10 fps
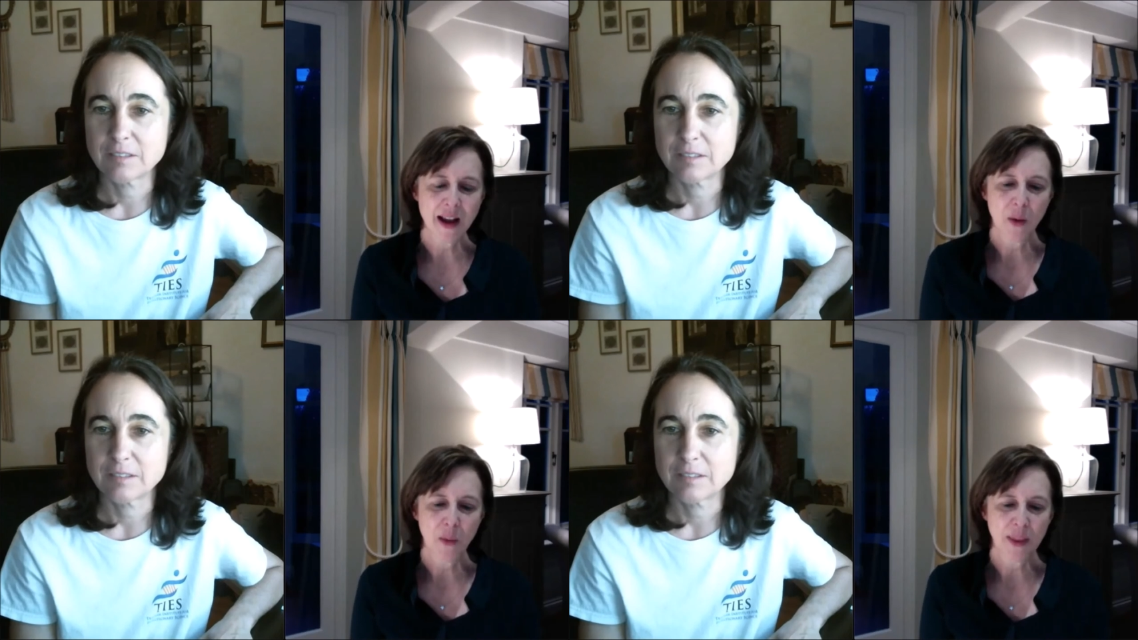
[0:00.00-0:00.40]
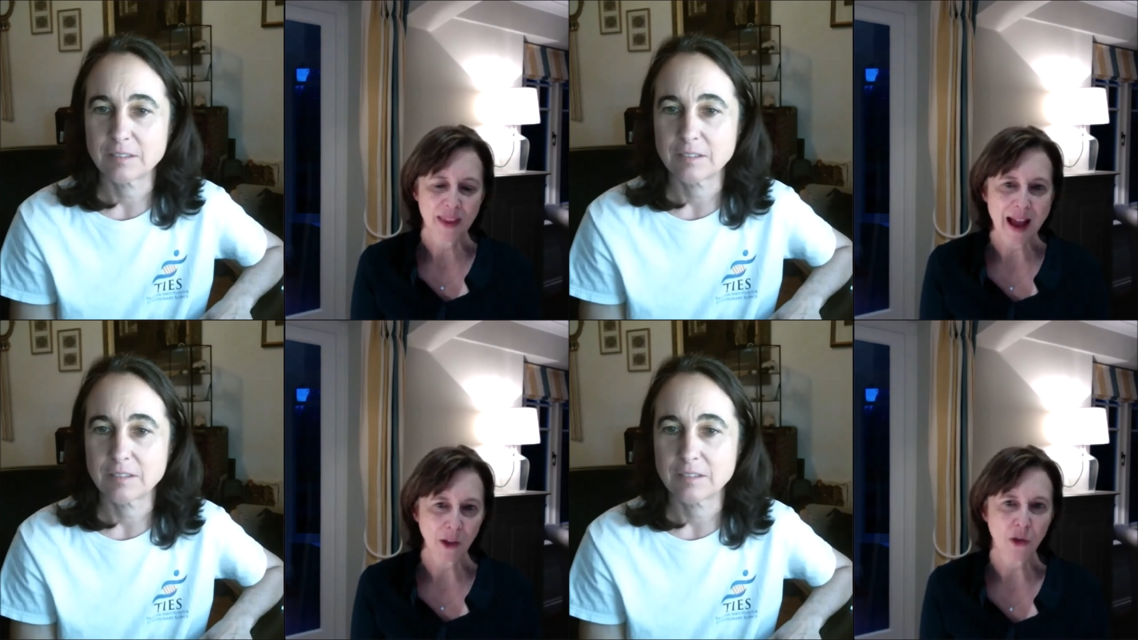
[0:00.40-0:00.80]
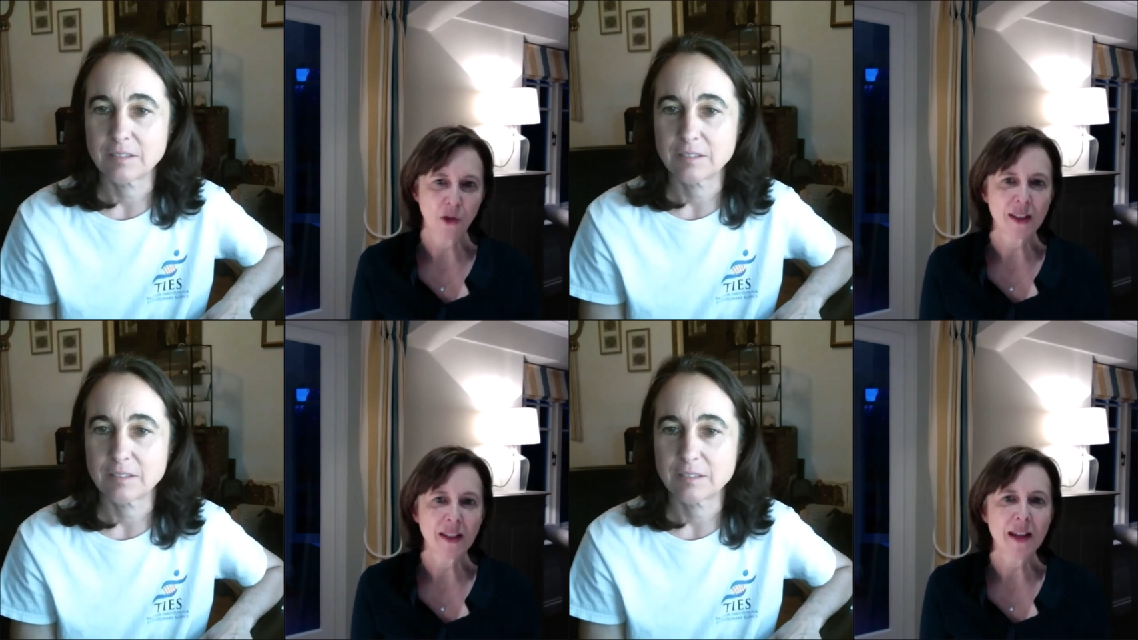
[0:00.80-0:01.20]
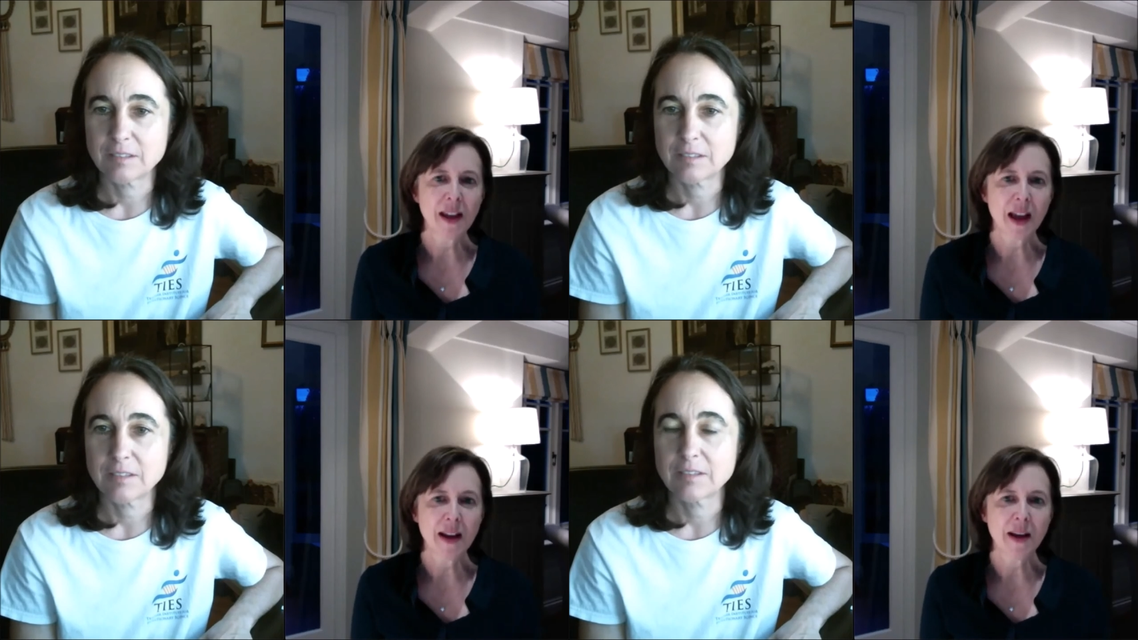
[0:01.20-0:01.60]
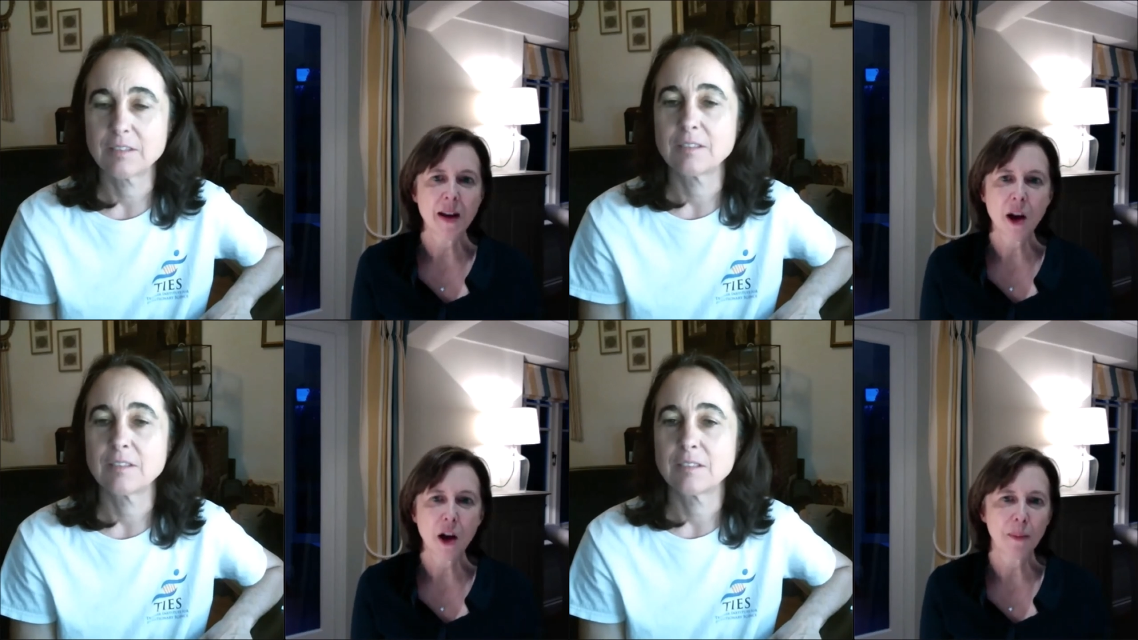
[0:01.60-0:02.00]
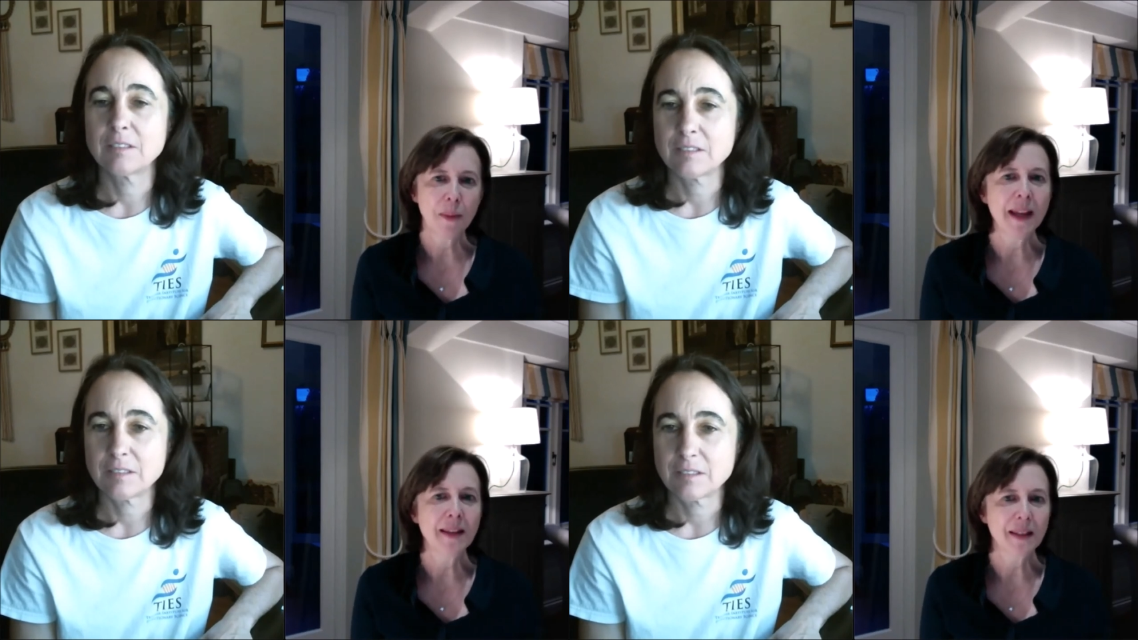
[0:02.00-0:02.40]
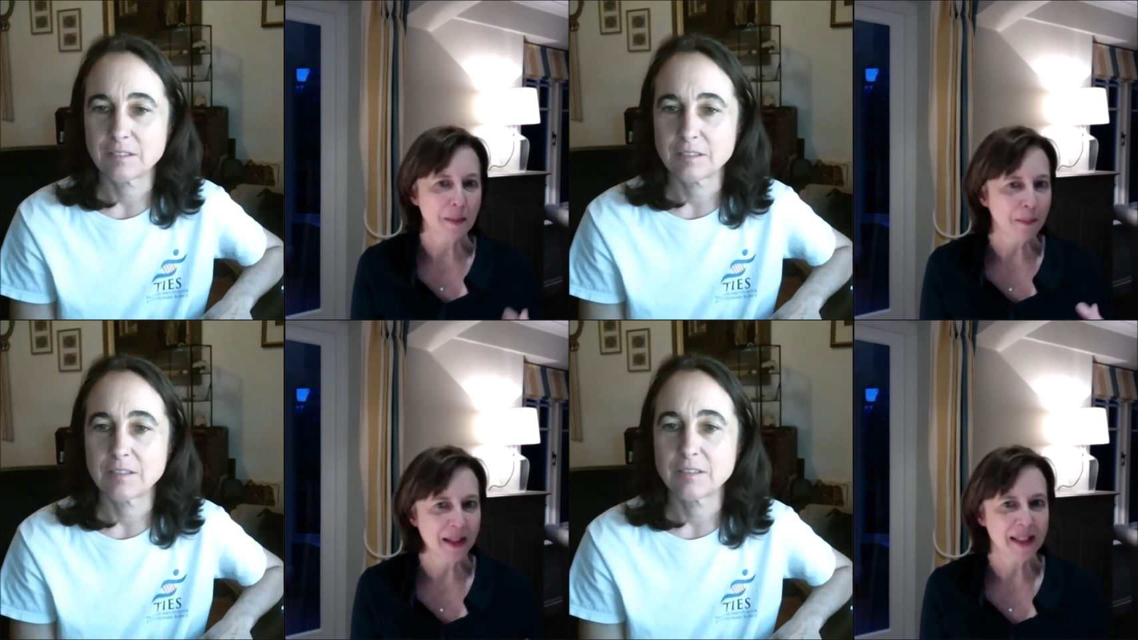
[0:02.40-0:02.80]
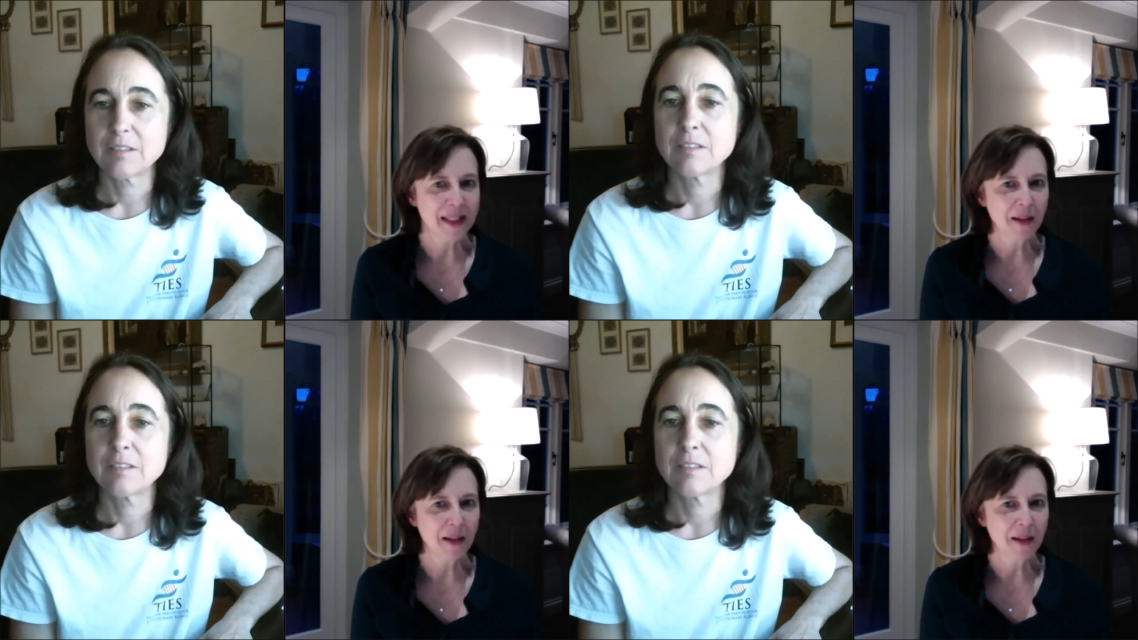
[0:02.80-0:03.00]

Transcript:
Speaker 1: with accuracy and not being simplistic,